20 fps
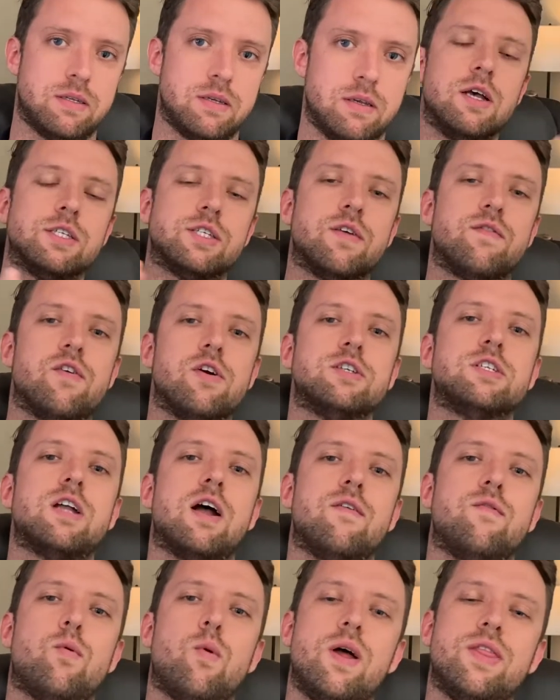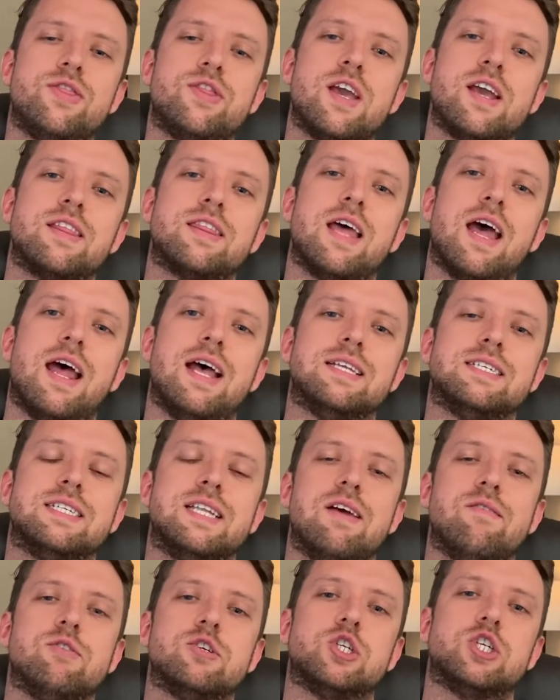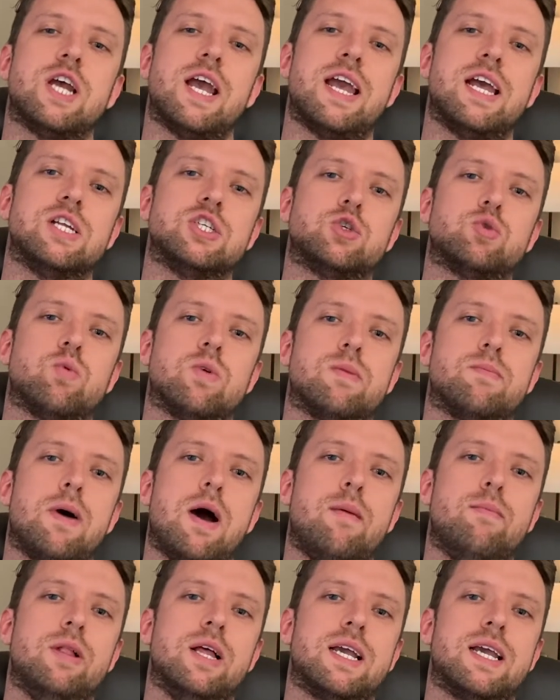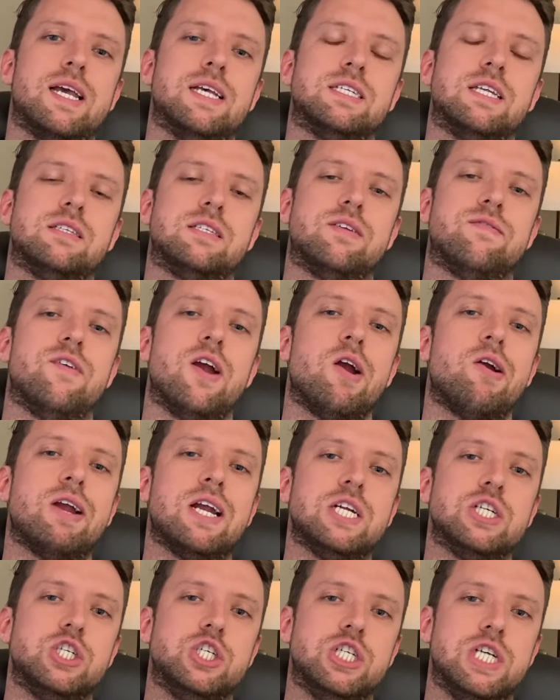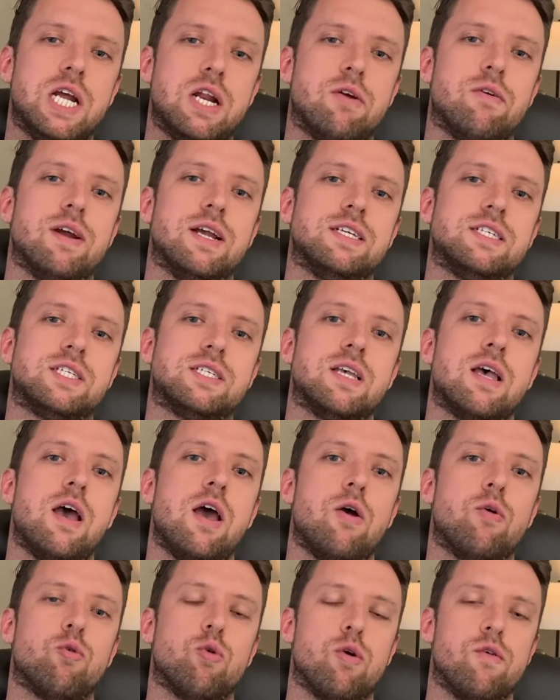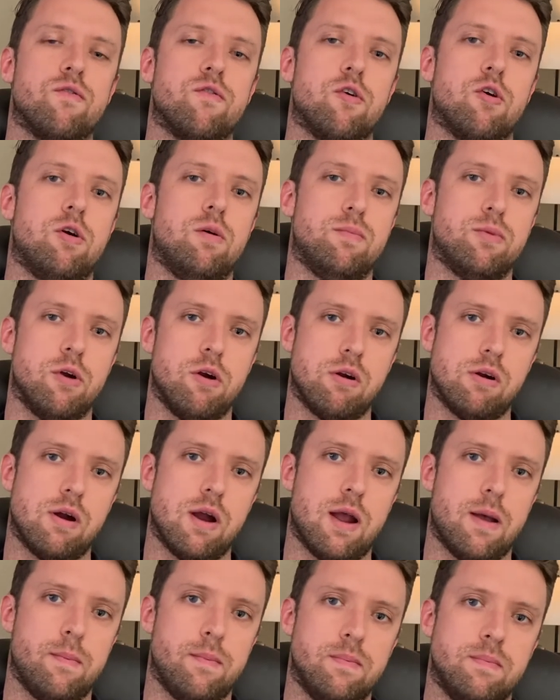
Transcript: So first off, one thing that has never changed with Public is its very generous referral program.